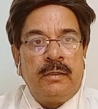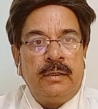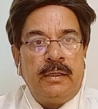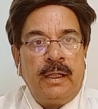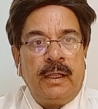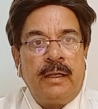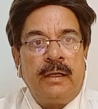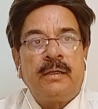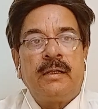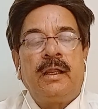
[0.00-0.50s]

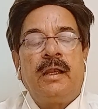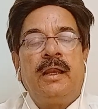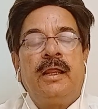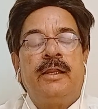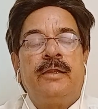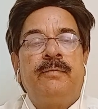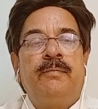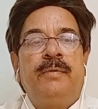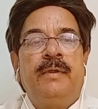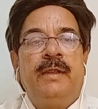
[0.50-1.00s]
then
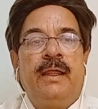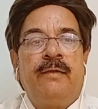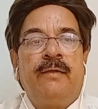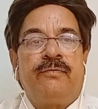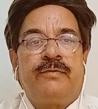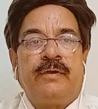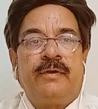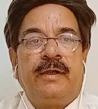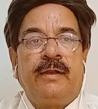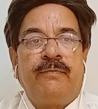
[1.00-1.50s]
village
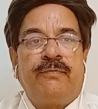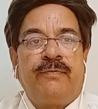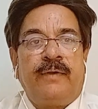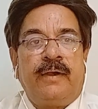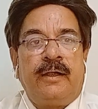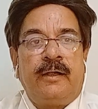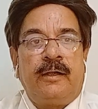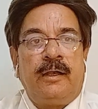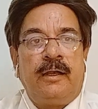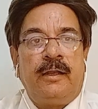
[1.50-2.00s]
behaves
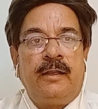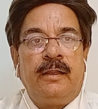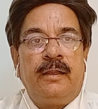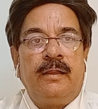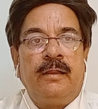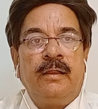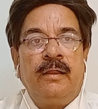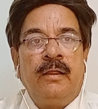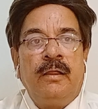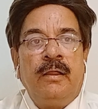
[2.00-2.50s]
differently.
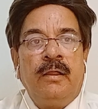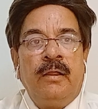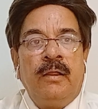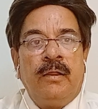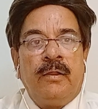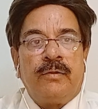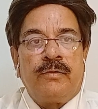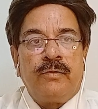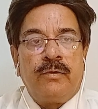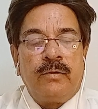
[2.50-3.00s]

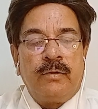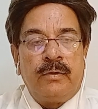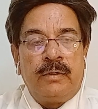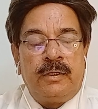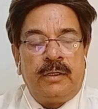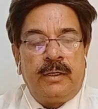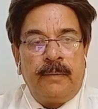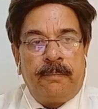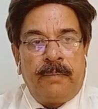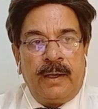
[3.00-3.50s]

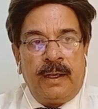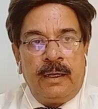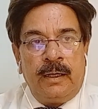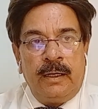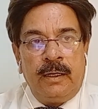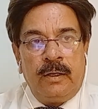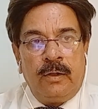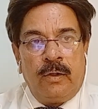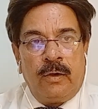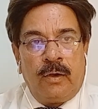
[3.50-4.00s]
So
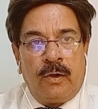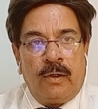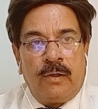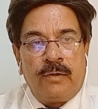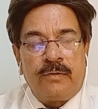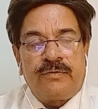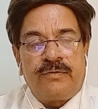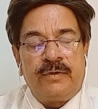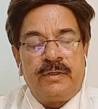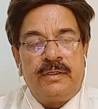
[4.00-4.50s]
depending on
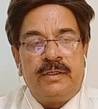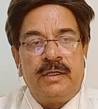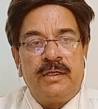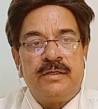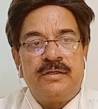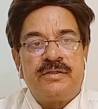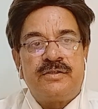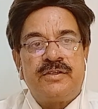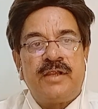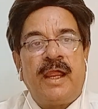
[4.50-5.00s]

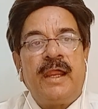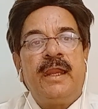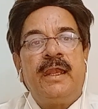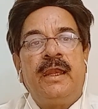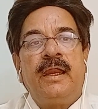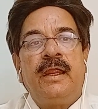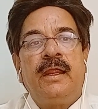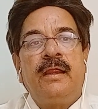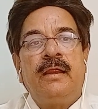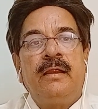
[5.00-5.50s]
oxygen,
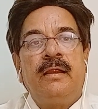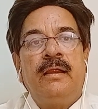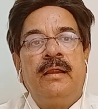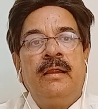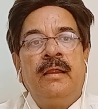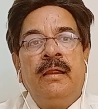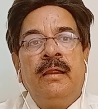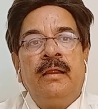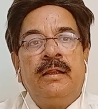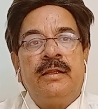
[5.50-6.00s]
signing
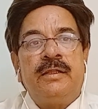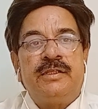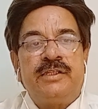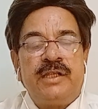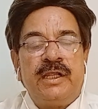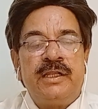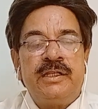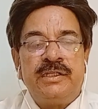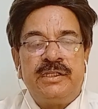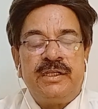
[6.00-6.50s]

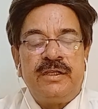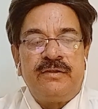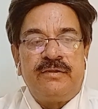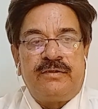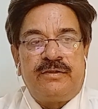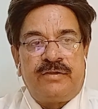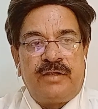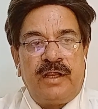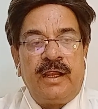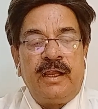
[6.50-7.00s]

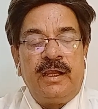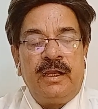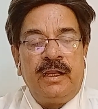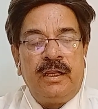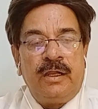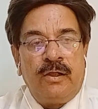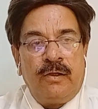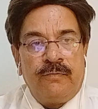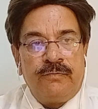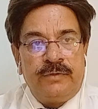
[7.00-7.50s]

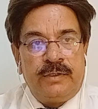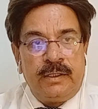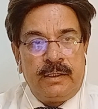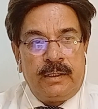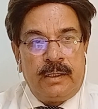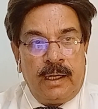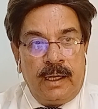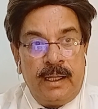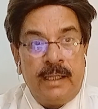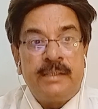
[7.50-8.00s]
of the
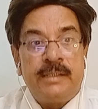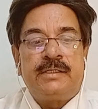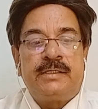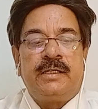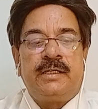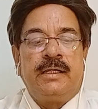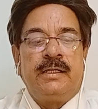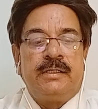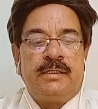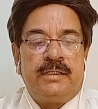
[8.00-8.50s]
village
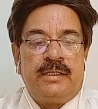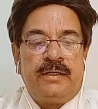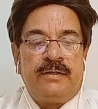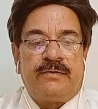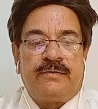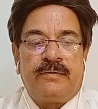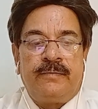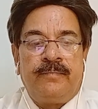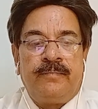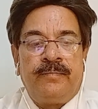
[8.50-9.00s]

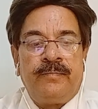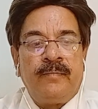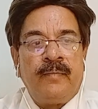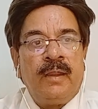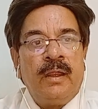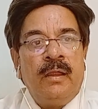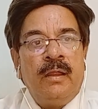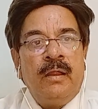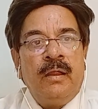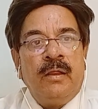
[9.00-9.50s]
changes.
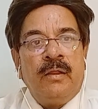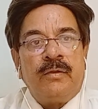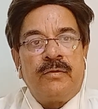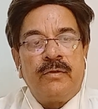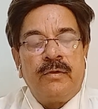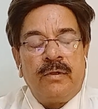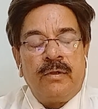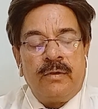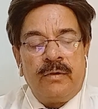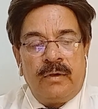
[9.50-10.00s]

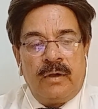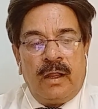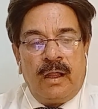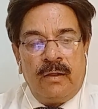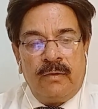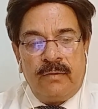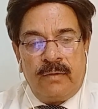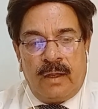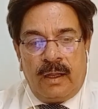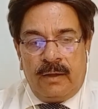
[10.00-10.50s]
So
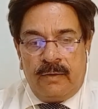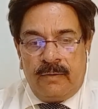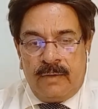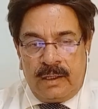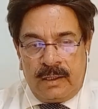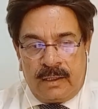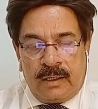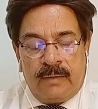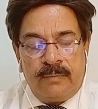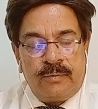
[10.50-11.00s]
now I
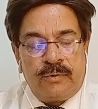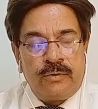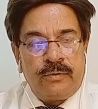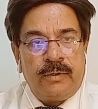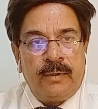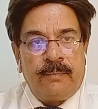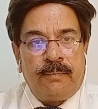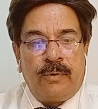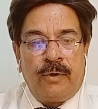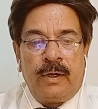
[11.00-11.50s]
will come to
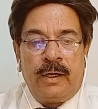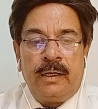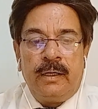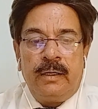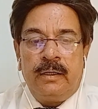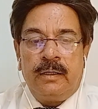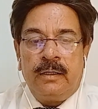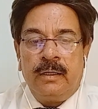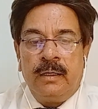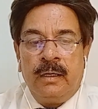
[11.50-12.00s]
the
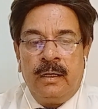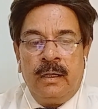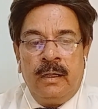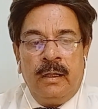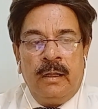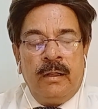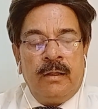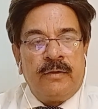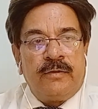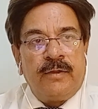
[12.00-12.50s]
point.
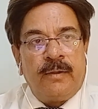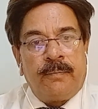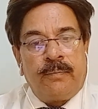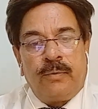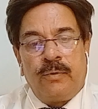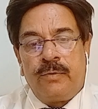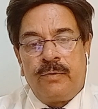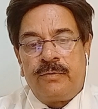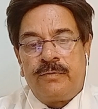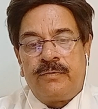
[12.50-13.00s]

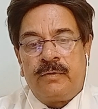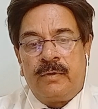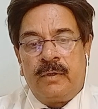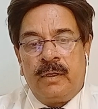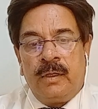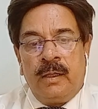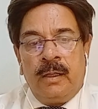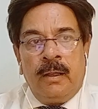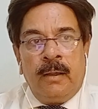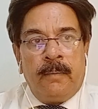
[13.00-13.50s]
Suppose
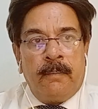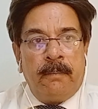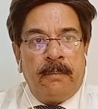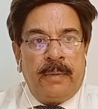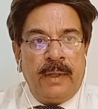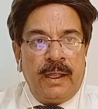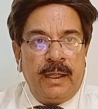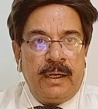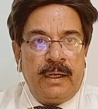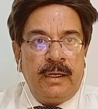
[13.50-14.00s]

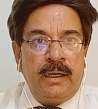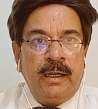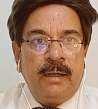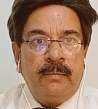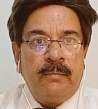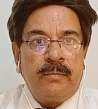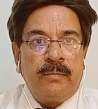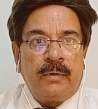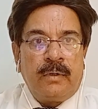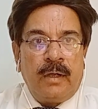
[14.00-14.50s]

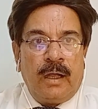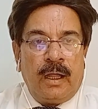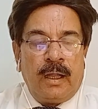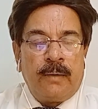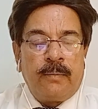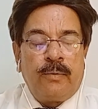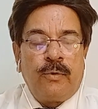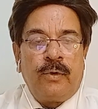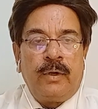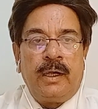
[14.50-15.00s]
barium
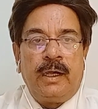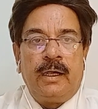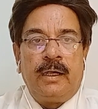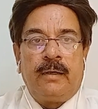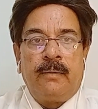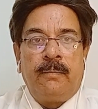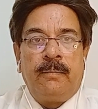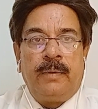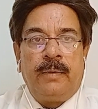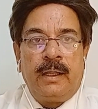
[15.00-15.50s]

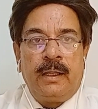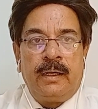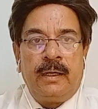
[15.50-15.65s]
carbonate